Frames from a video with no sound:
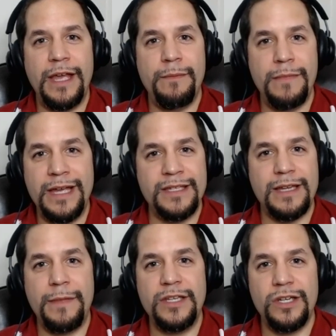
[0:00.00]
missed, I
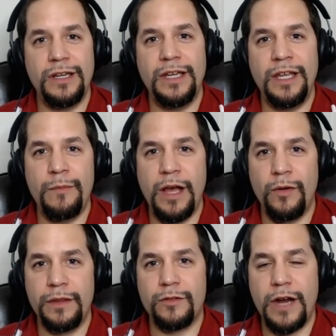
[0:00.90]
mentioned it in email
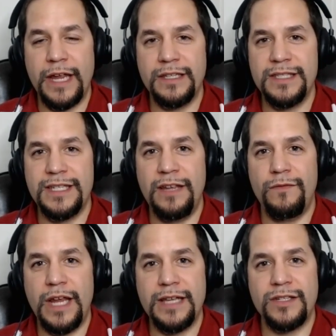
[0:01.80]
with Greg and
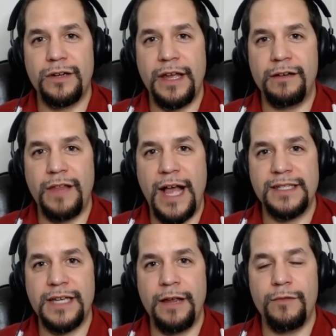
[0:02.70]
Steven yesterday or
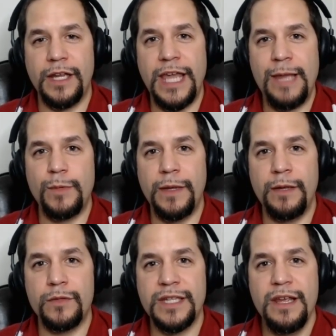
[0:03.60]
last night when it came to
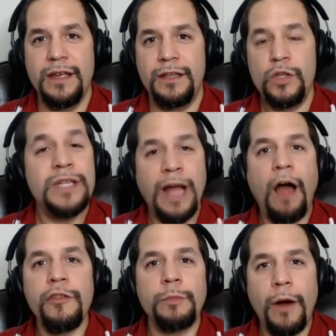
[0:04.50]
me, was using
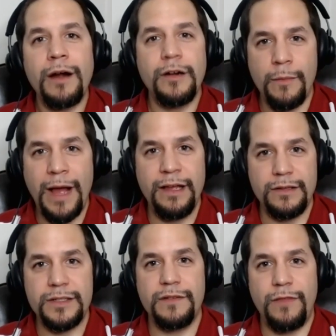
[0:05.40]
other partner
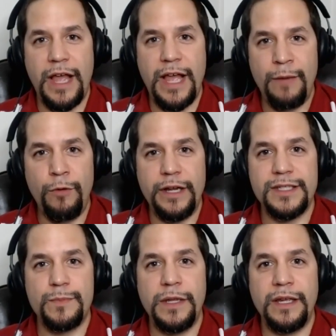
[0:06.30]
miles to fly on
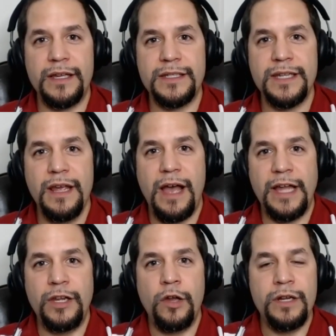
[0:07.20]
Emirates, because
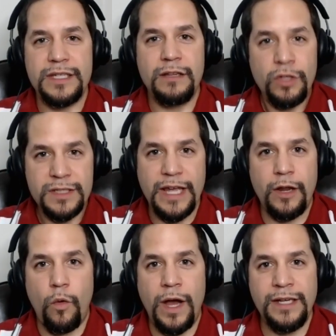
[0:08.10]
I noticed it looks
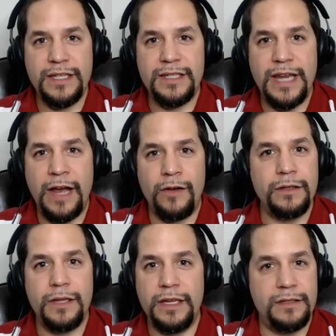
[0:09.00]
like Qantas
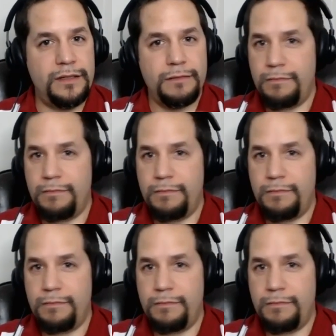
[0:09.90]
now is